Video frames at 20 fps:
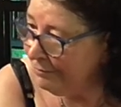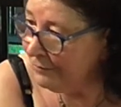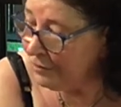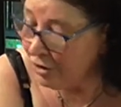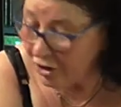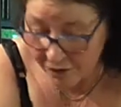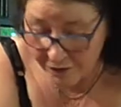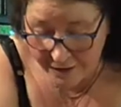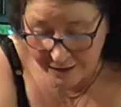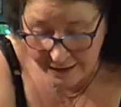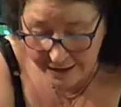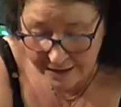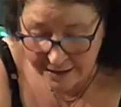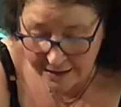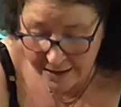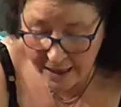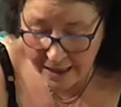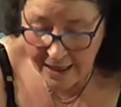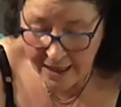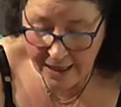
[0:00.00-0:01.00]
Just this,
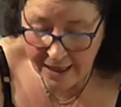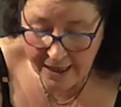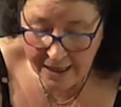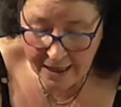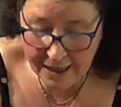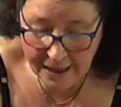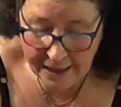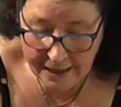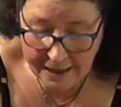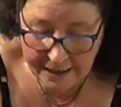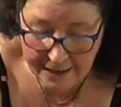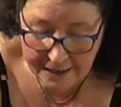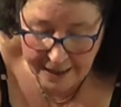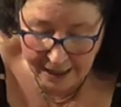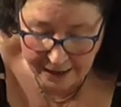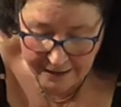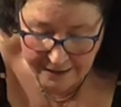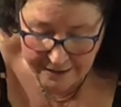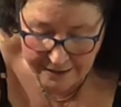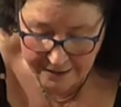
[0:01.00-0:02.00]
in
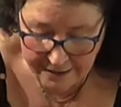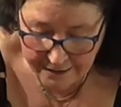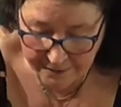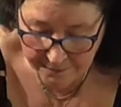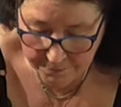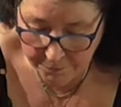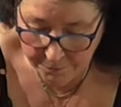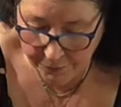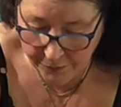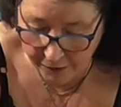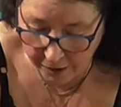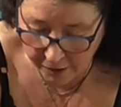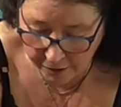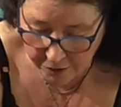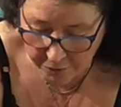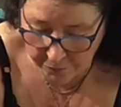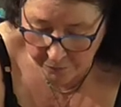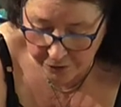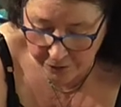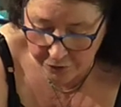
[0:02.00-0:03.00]
that
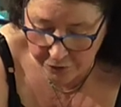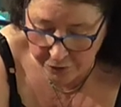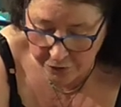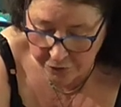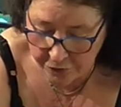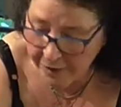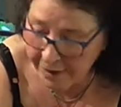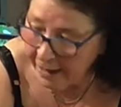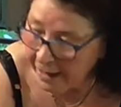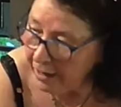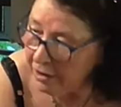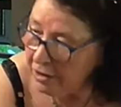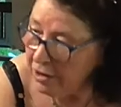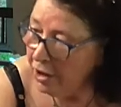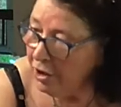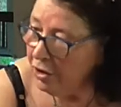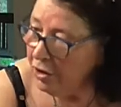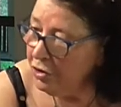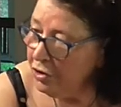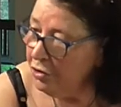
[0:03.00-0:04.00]
part, when you do
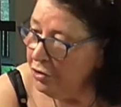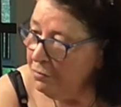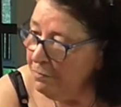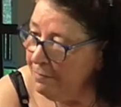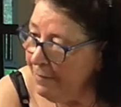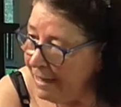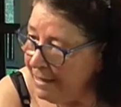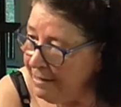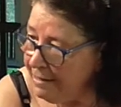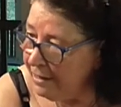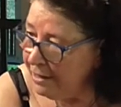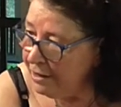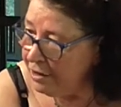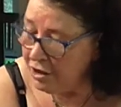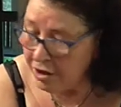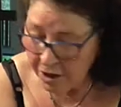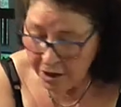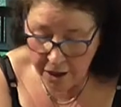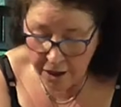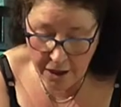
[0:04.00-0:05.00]
that, you
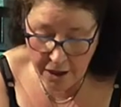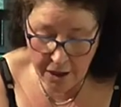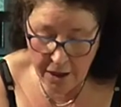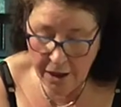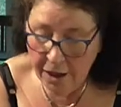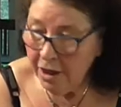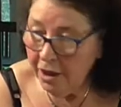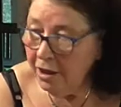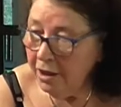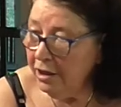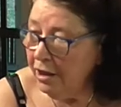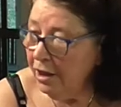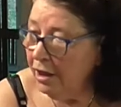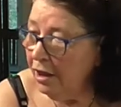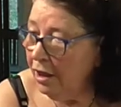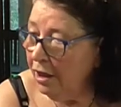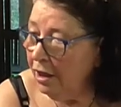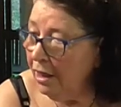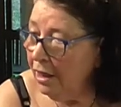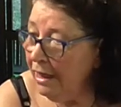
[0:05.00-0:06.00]
massage
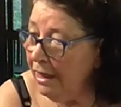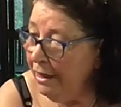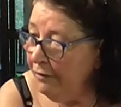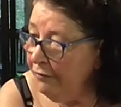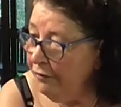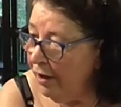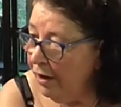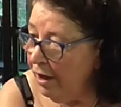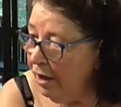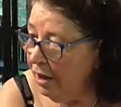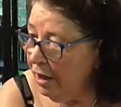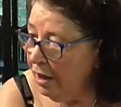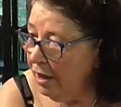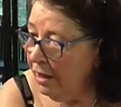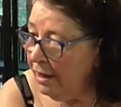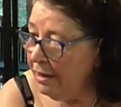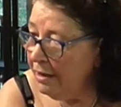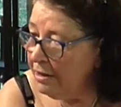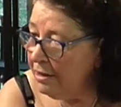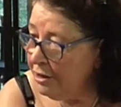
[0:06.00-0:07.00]
the liver,
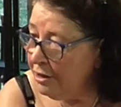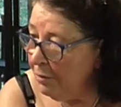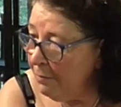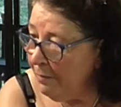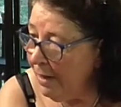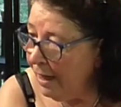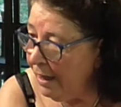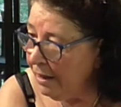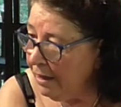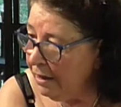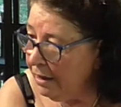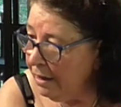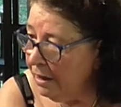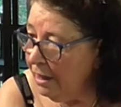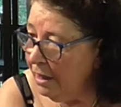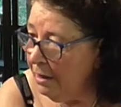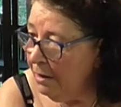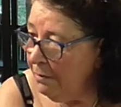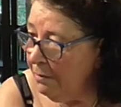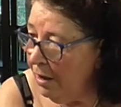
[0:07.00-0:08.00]
stomach,
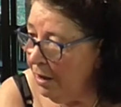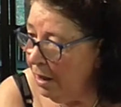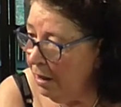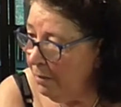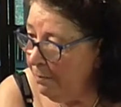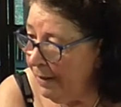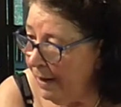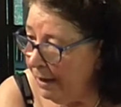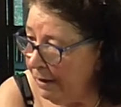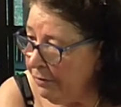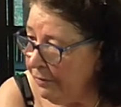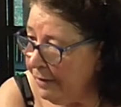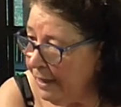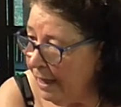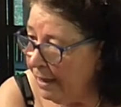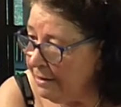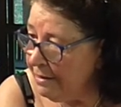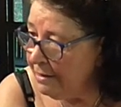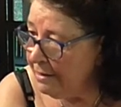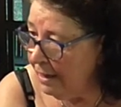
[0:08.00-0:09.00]

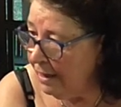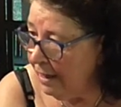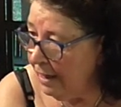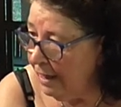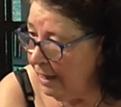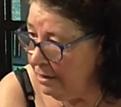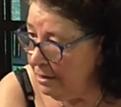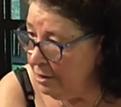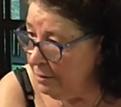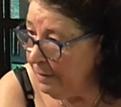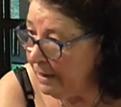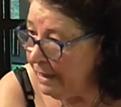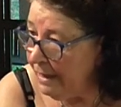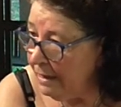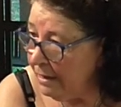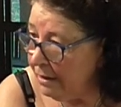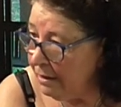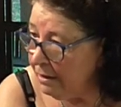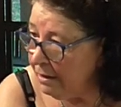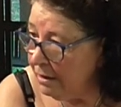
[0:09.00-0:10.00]
pancreas, and
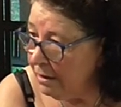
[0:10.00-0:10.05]
spleen.